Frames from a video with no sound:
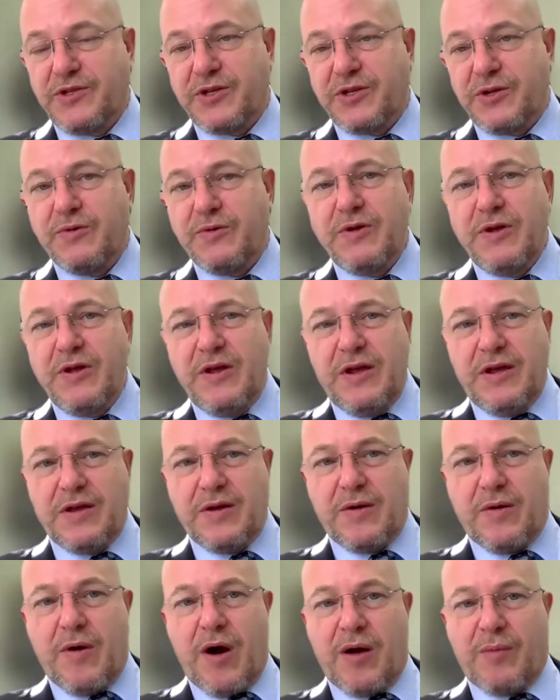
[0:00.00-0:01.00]
So,
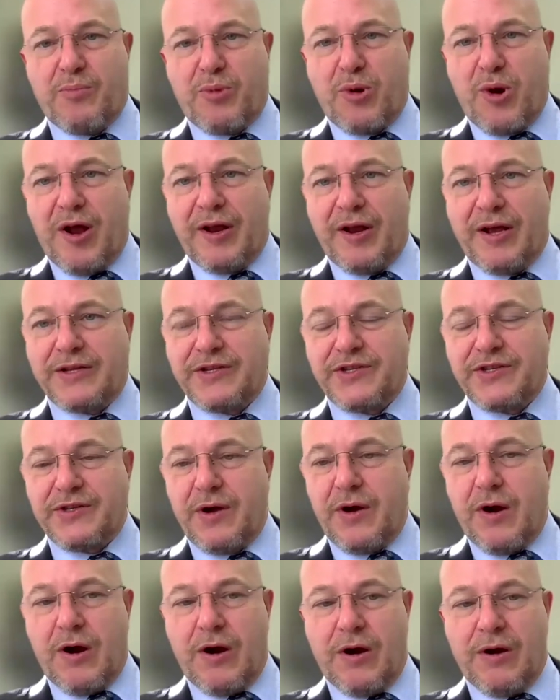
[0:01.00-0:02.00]
our
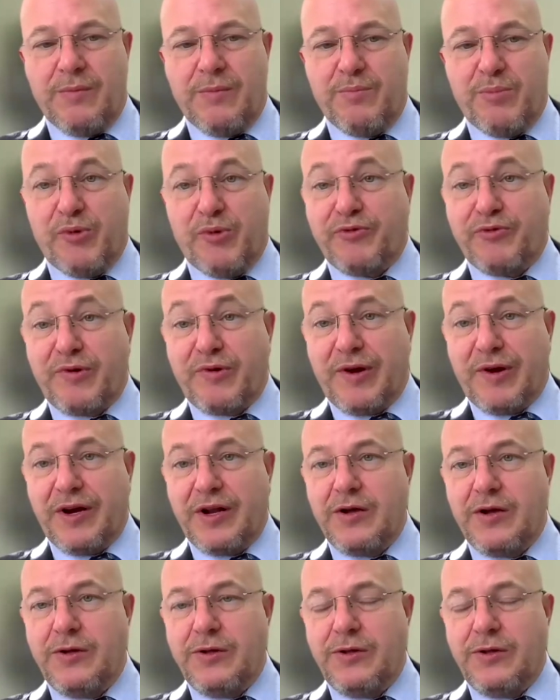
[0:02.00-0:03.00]
products are both
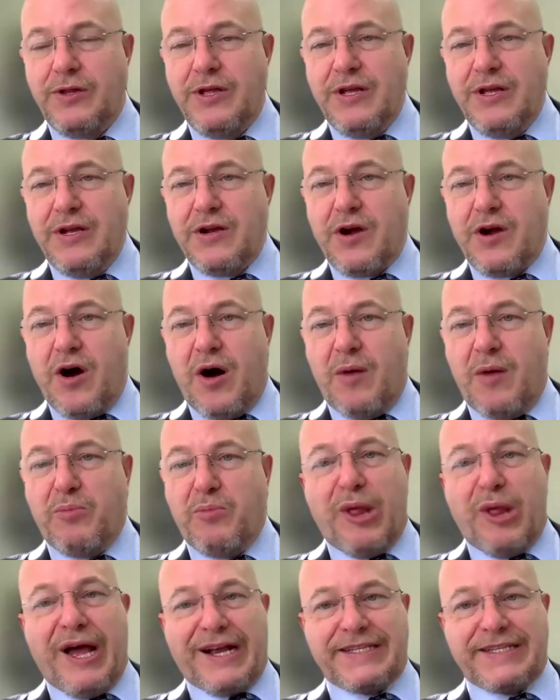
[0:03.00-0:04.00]
critical,
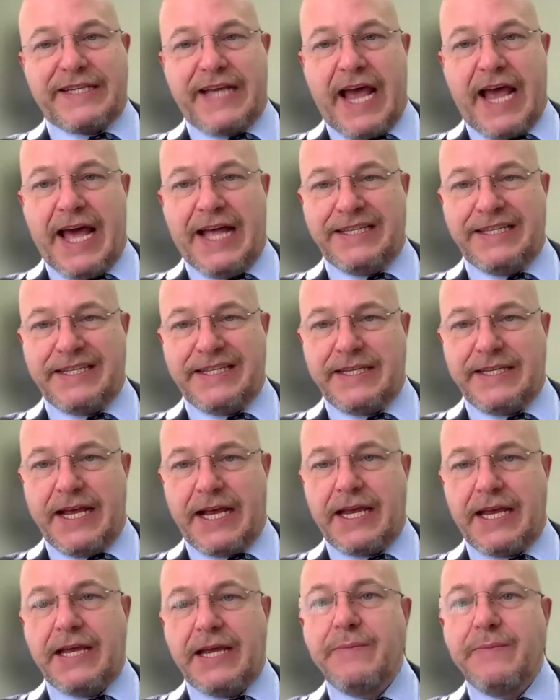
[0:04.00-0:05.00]
complex, and
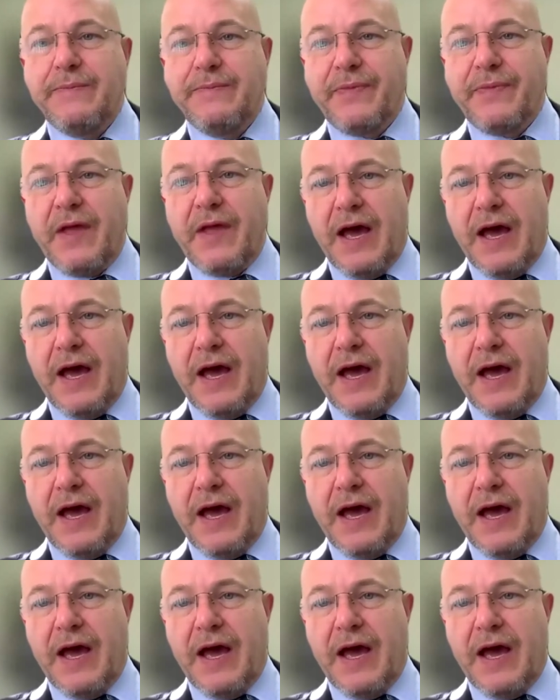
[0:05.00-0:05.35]
sticky.